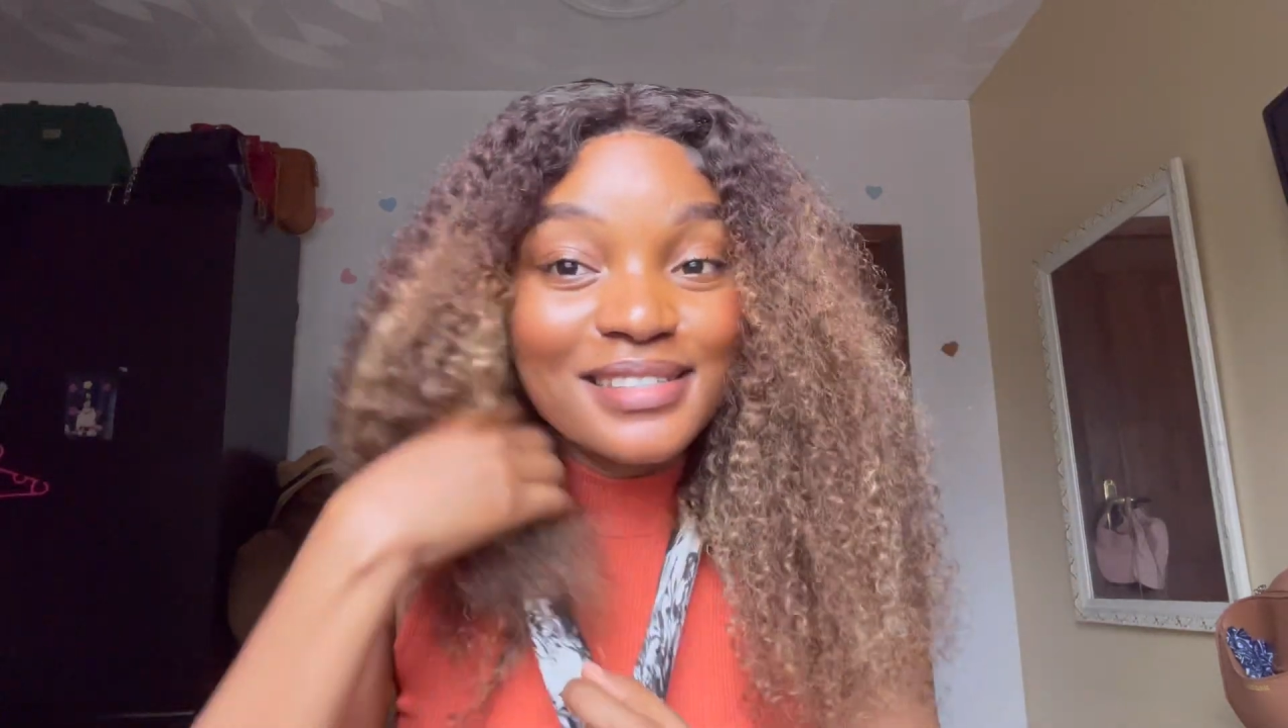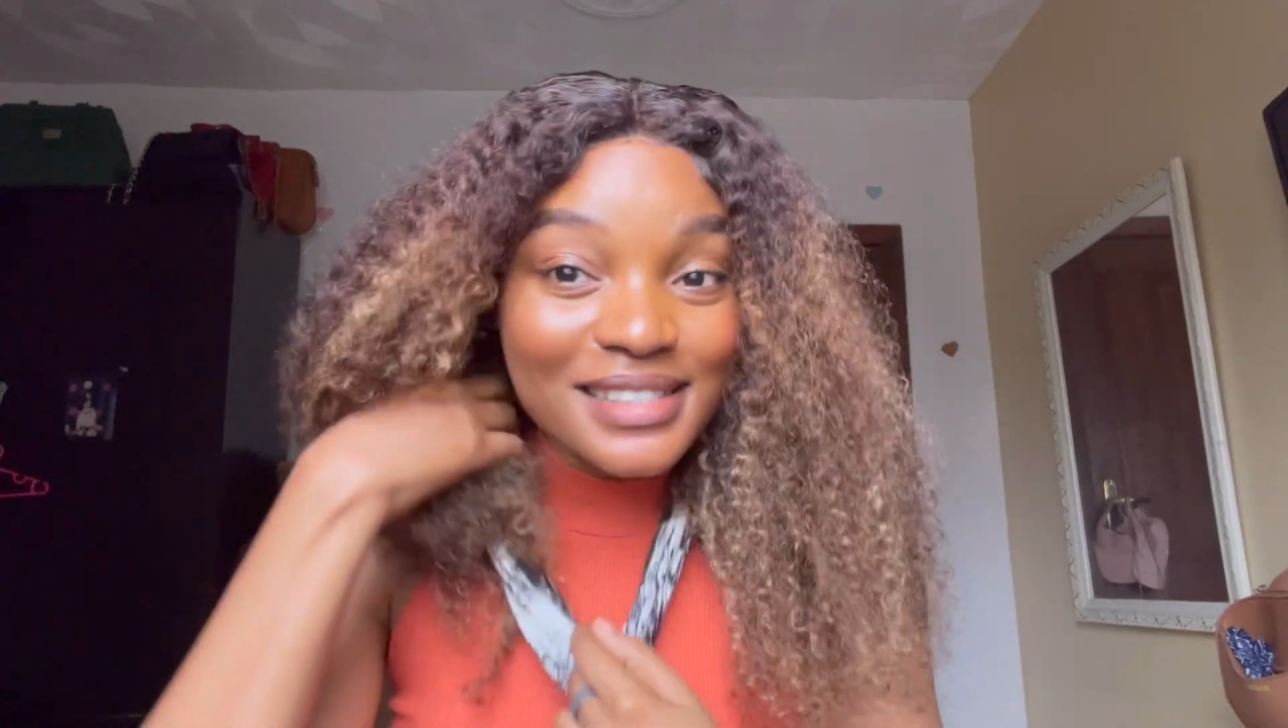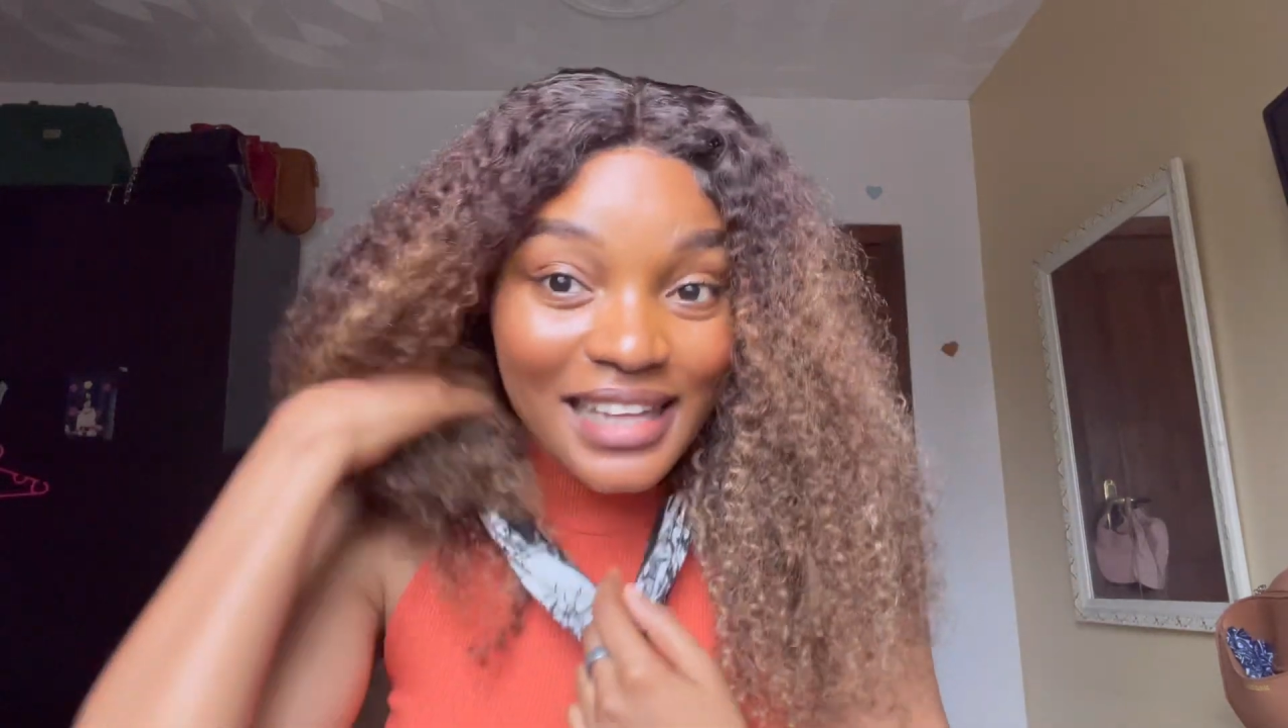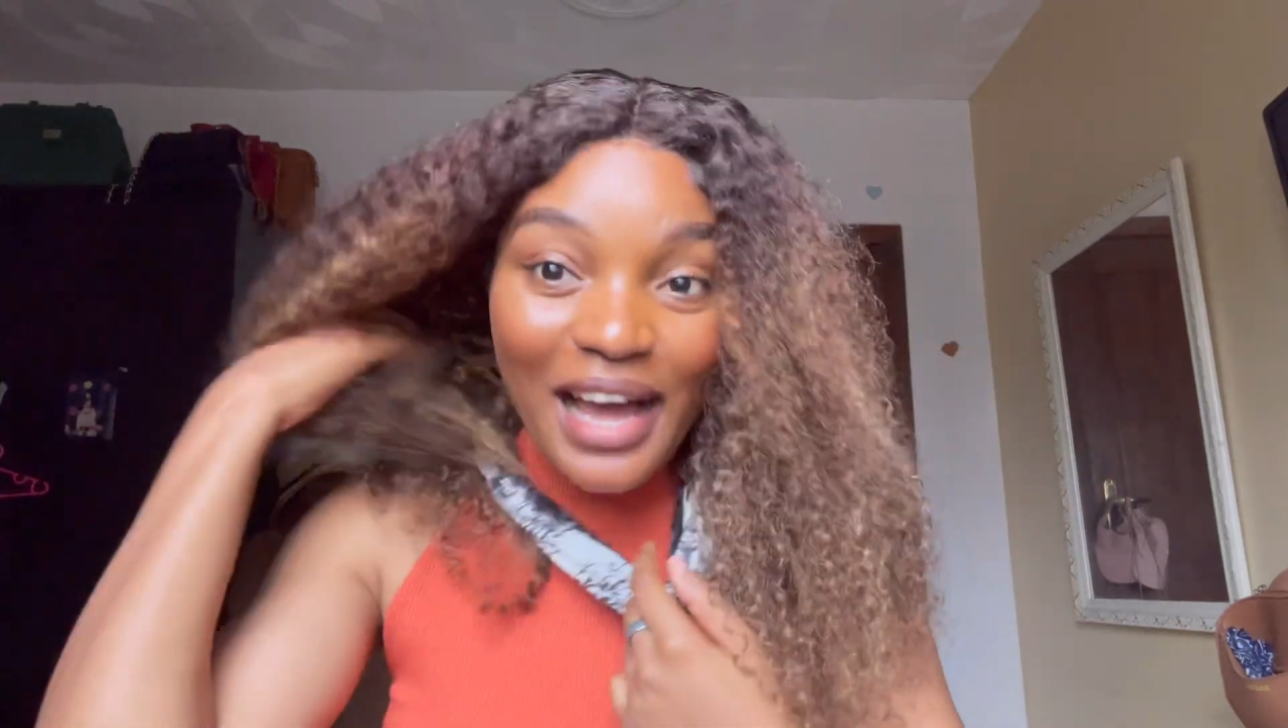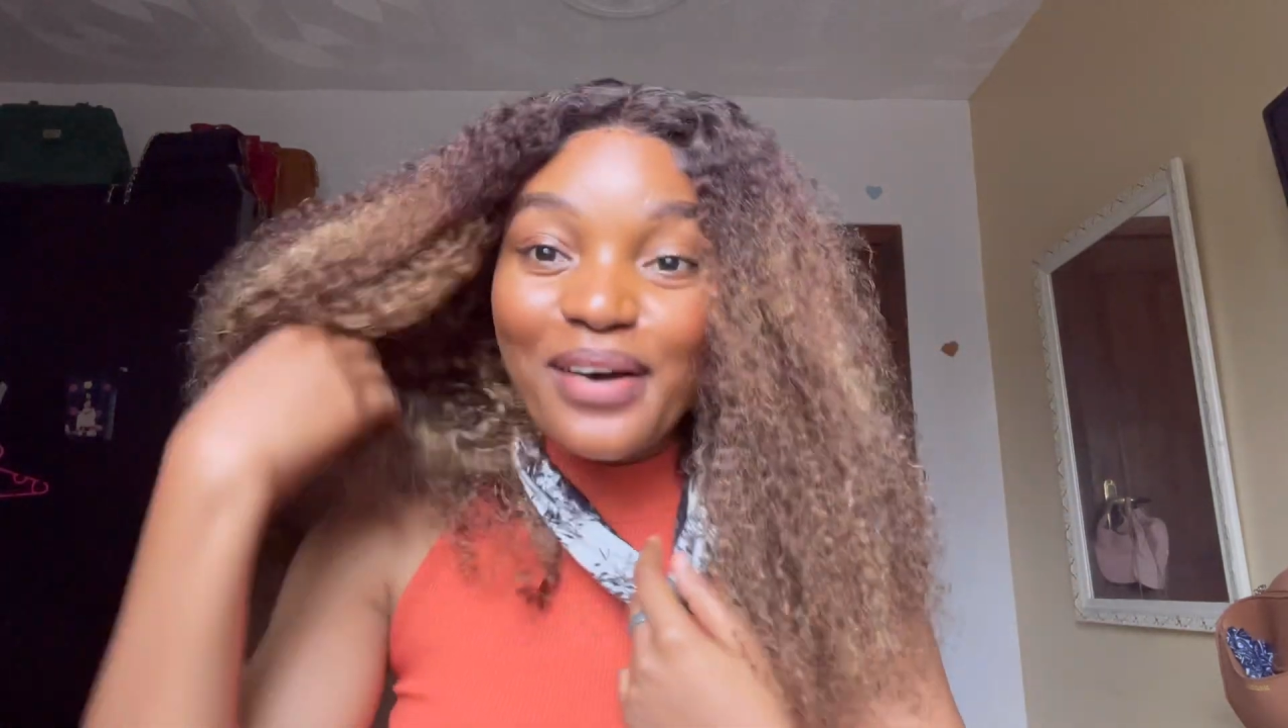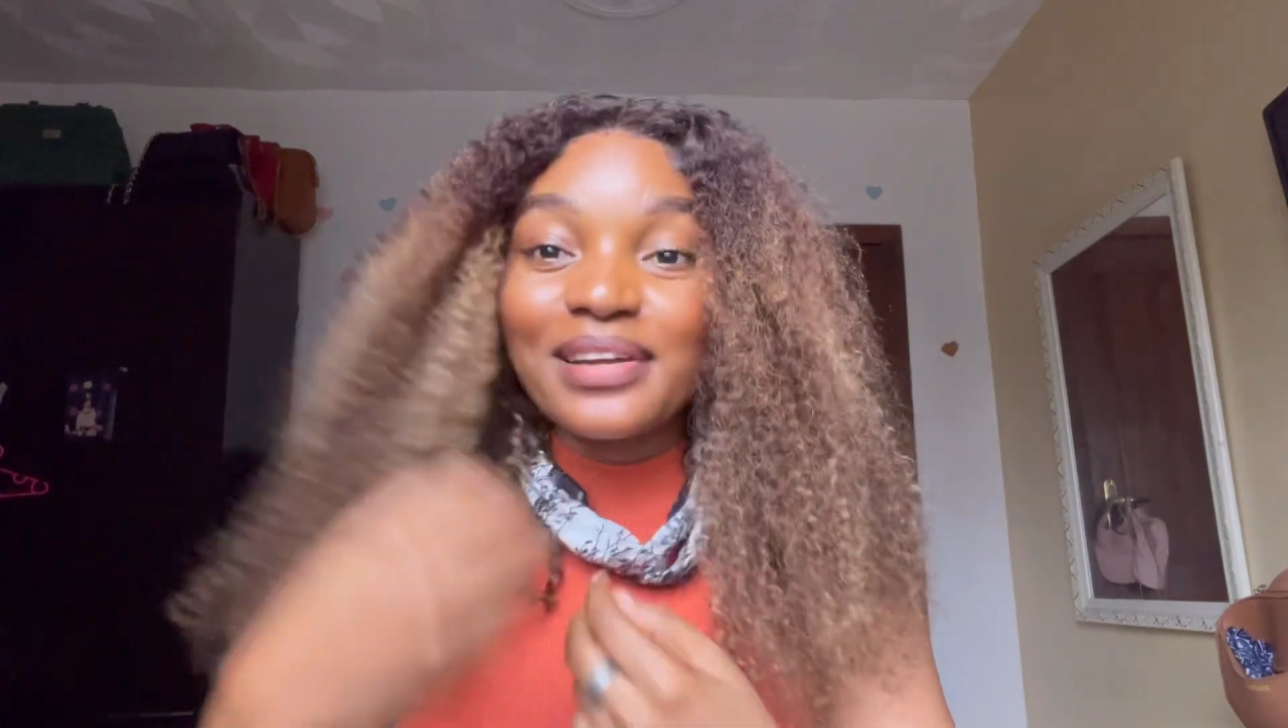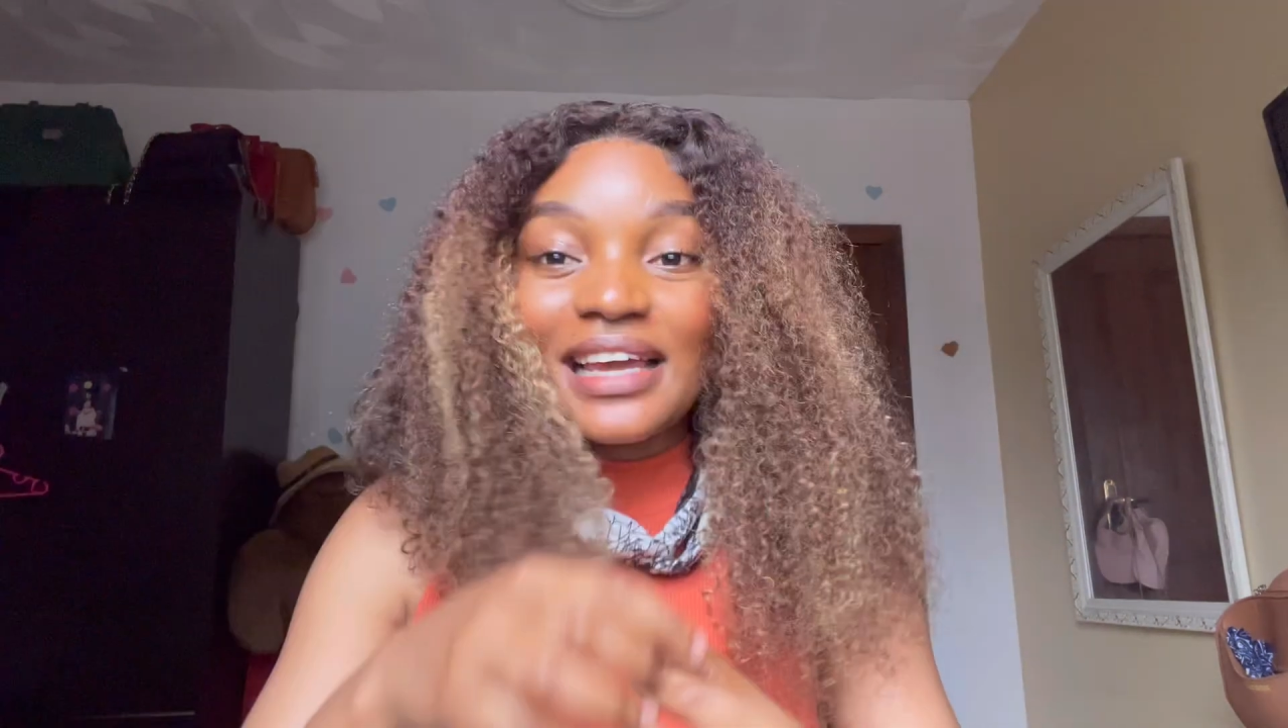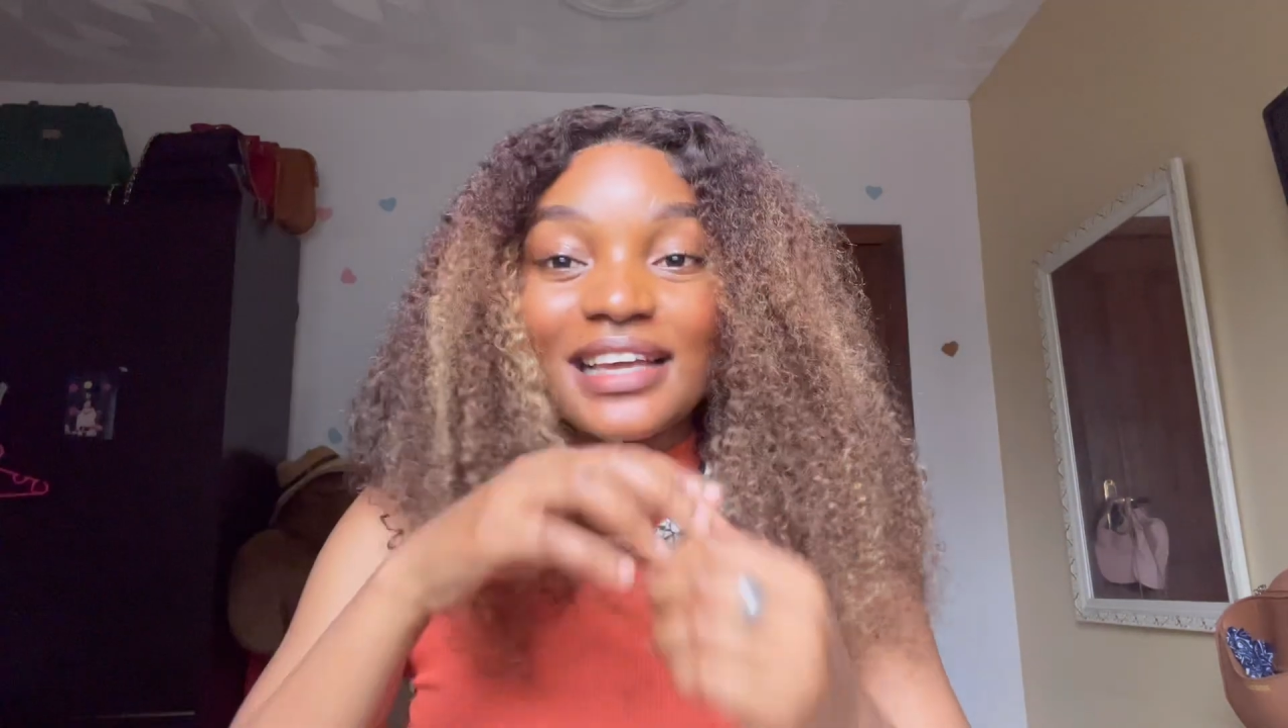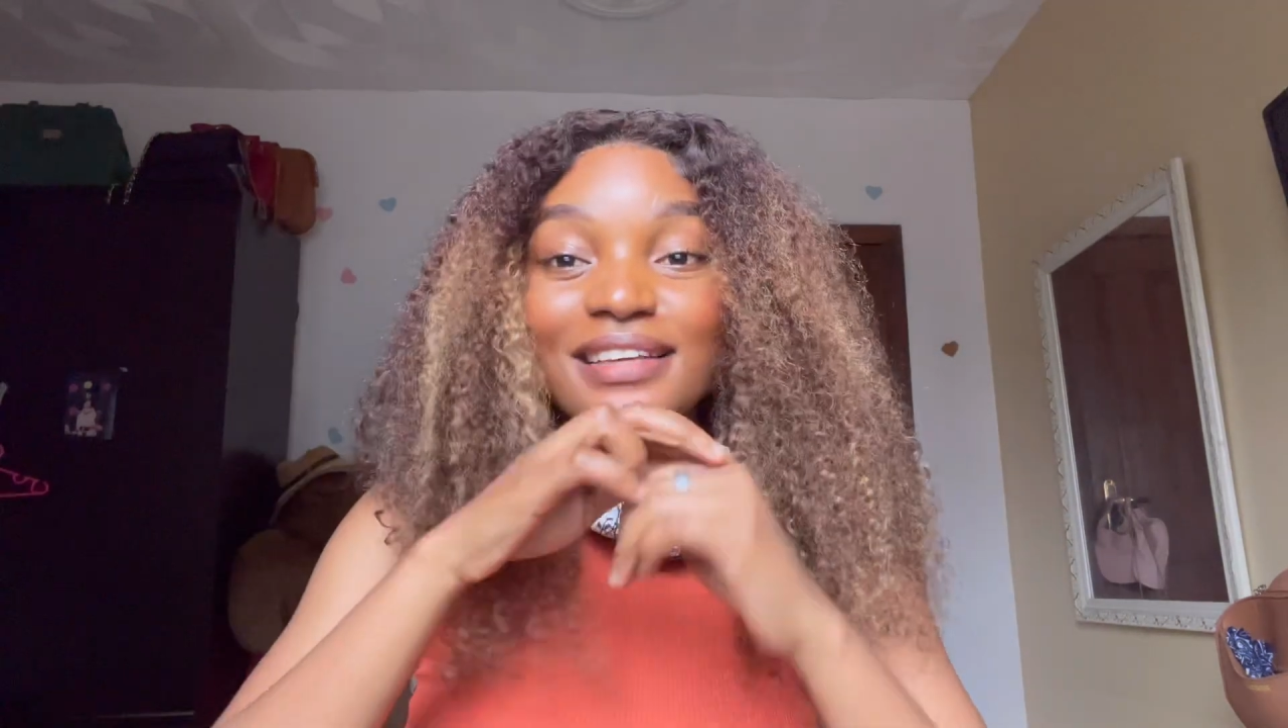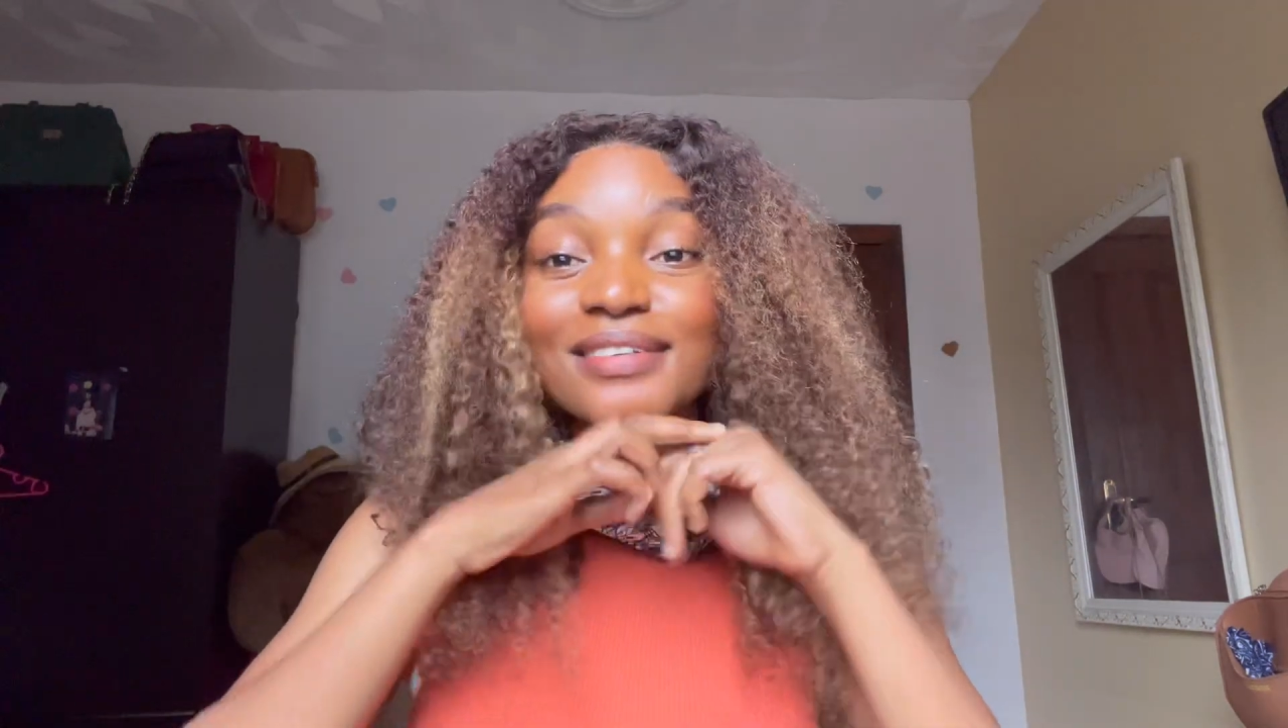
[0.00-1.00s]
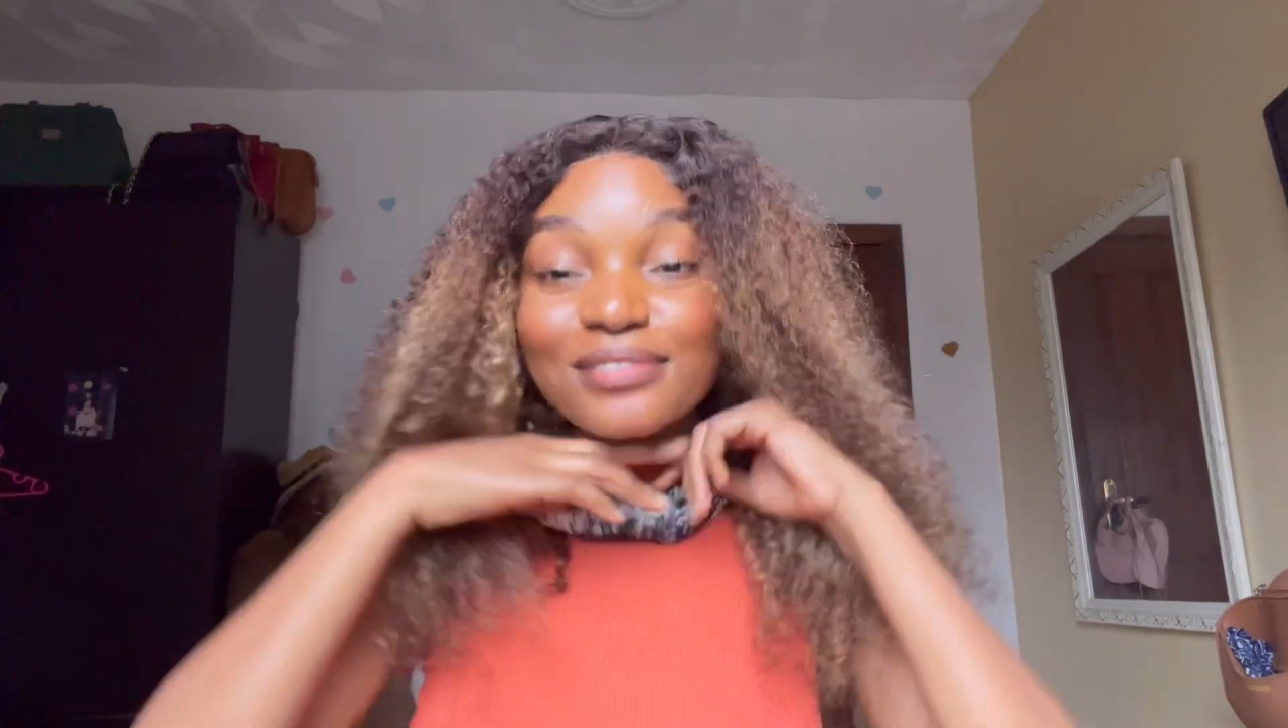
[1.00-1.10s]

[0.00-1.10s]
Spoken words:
style,